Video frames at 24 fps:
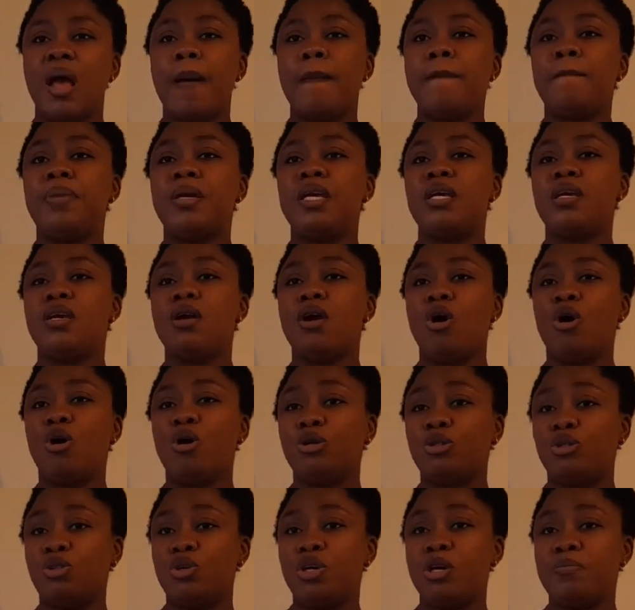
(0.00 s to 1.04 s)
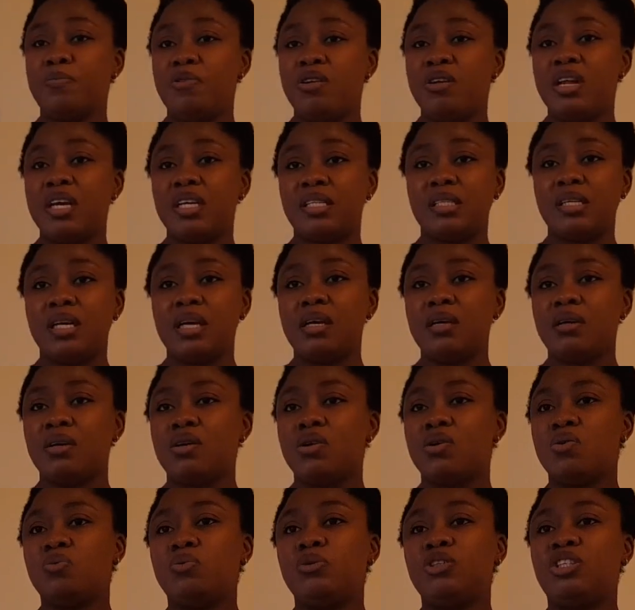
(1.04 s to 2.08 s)
be autoimmunity,
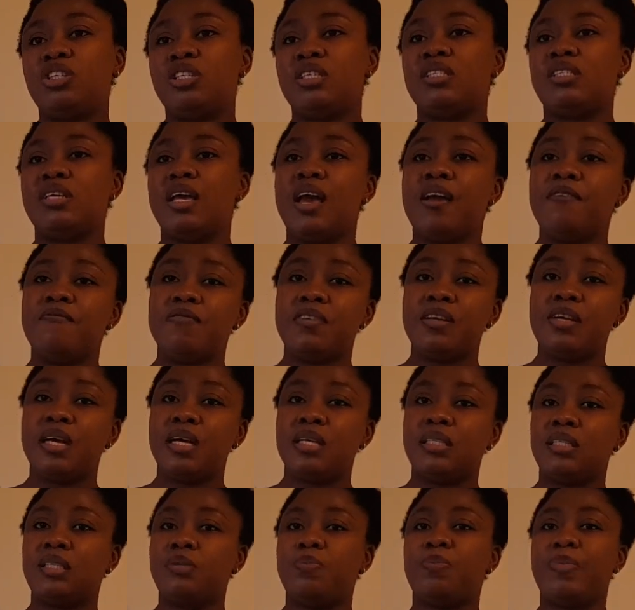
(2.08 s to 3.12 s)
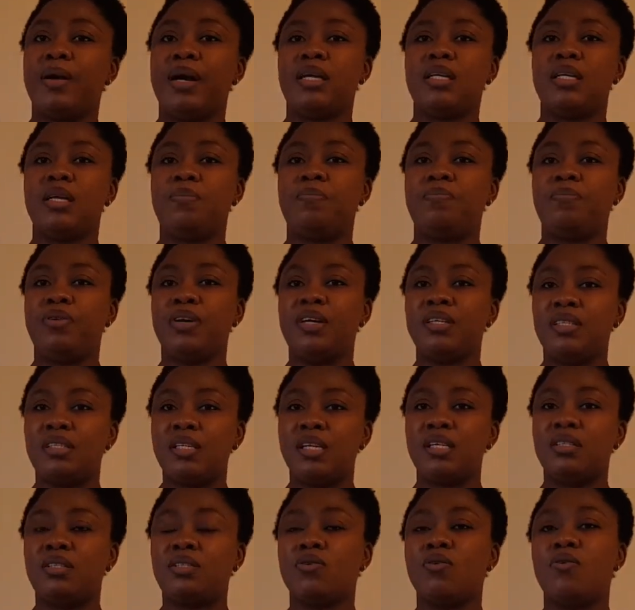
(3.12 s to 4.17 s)
which is evidenced by the
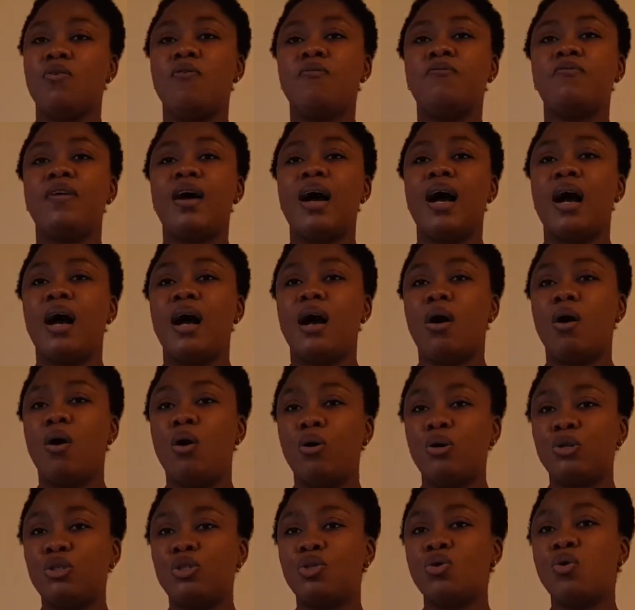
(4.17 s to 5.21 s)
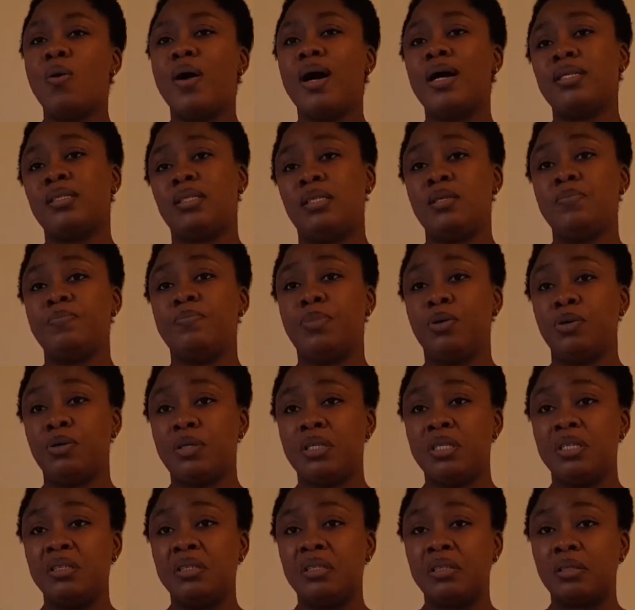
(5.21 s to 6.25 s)
presence of
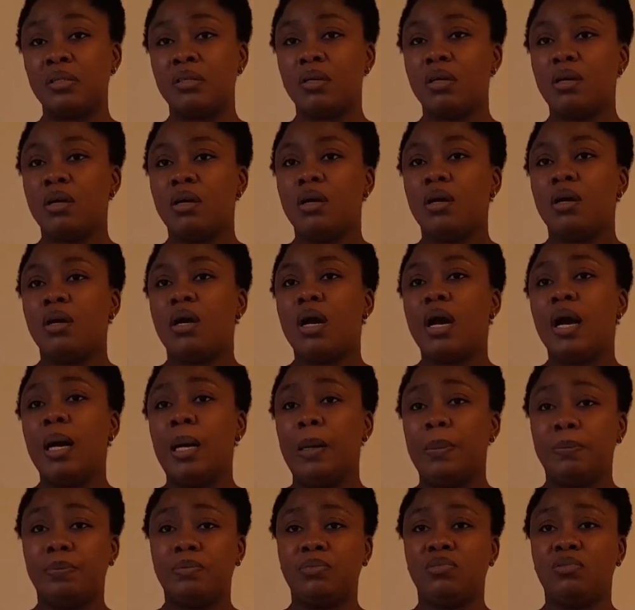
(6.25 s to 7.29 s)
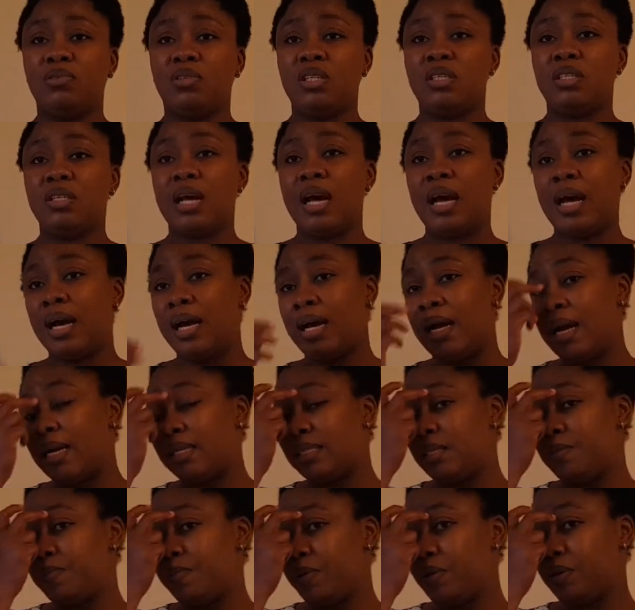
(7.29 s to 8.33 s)
autoantibodies. These
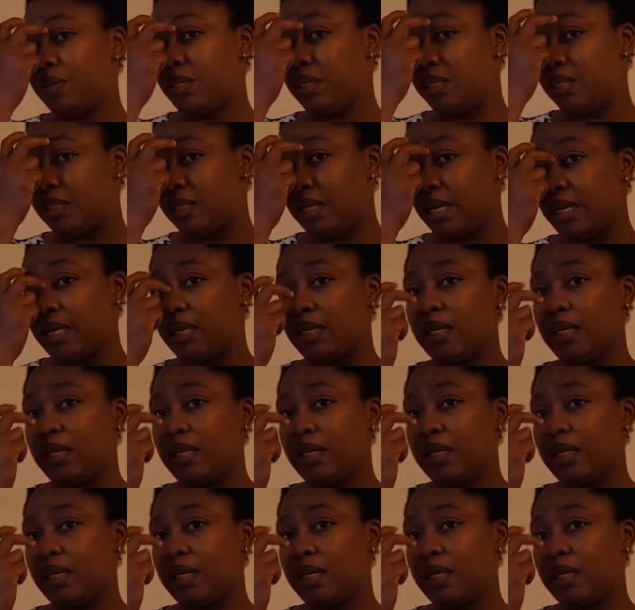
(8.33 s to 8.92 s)
antibodies